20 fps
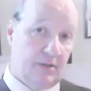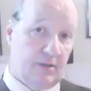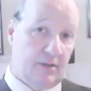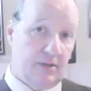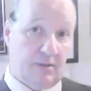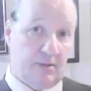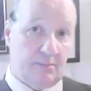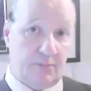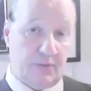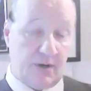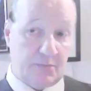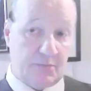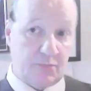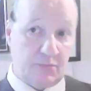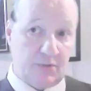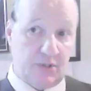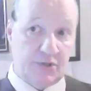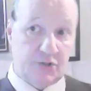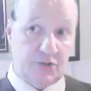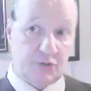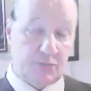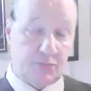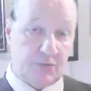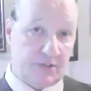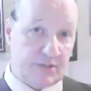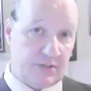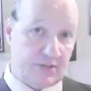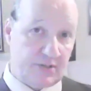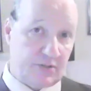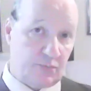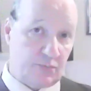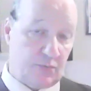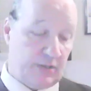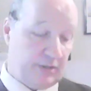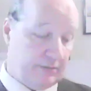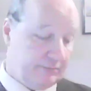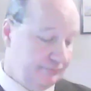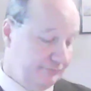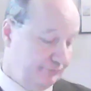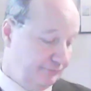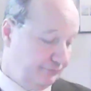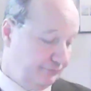perhaps religious reasons as well.